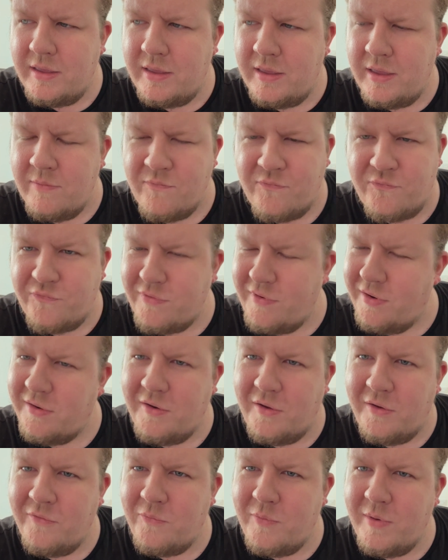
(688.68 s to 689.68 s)
in
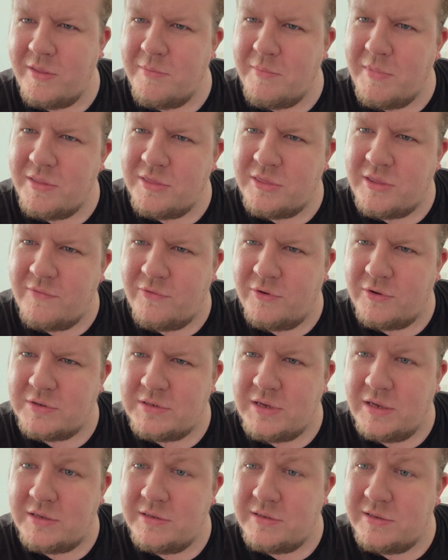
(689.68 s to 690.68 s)
front of where the monthly vlog
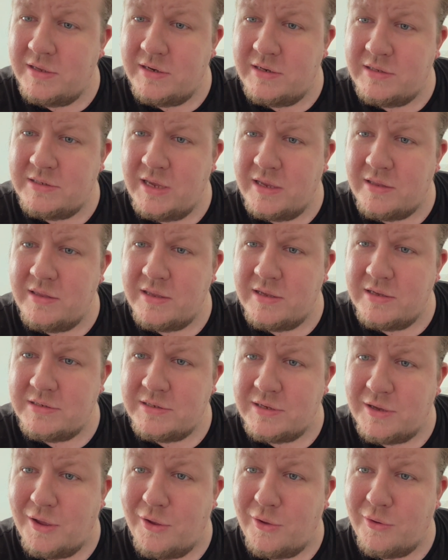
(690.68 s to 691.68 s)
started nearly 10 years
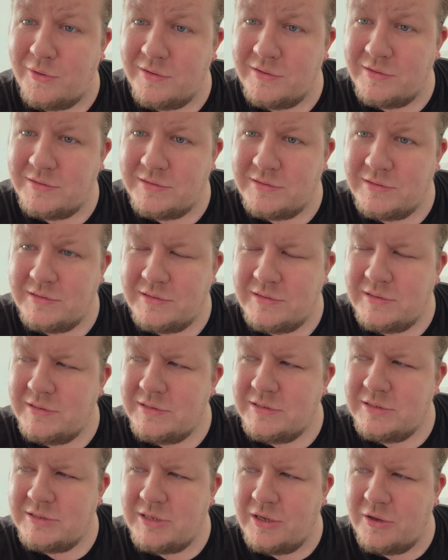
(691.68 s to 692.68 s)
ago.
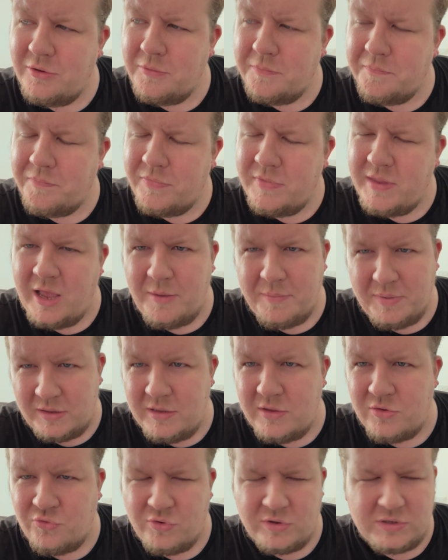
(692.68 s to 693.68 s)
So that'll be an
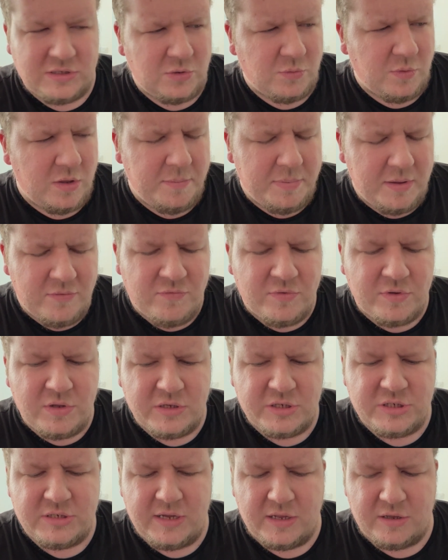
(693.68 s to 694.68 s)
interesting one, a bit of a
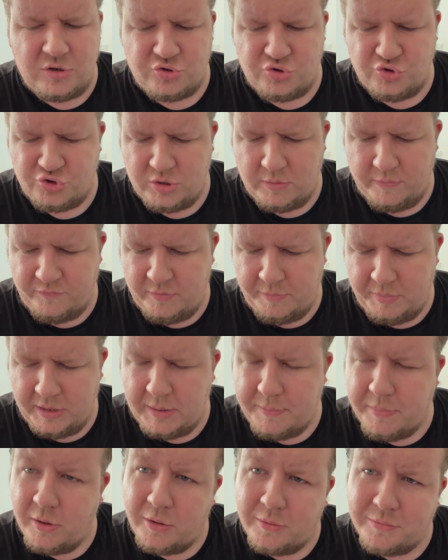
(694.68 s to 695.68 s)
nostalgia trip for
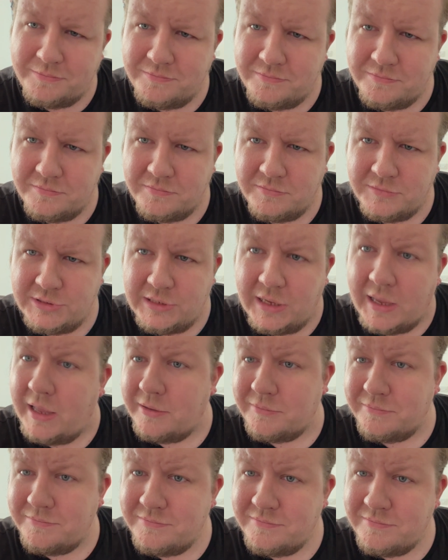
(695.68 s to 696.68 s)
people. So yeah,
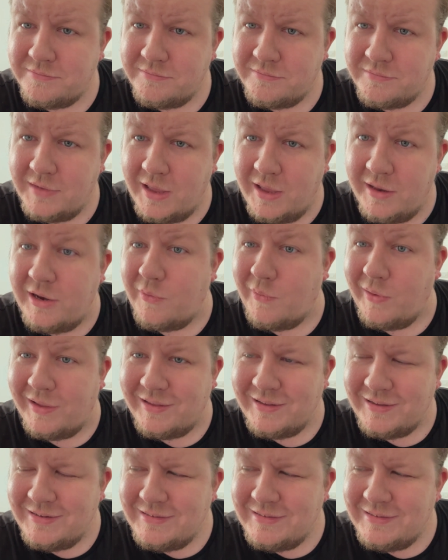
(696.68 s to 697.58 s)
anyway,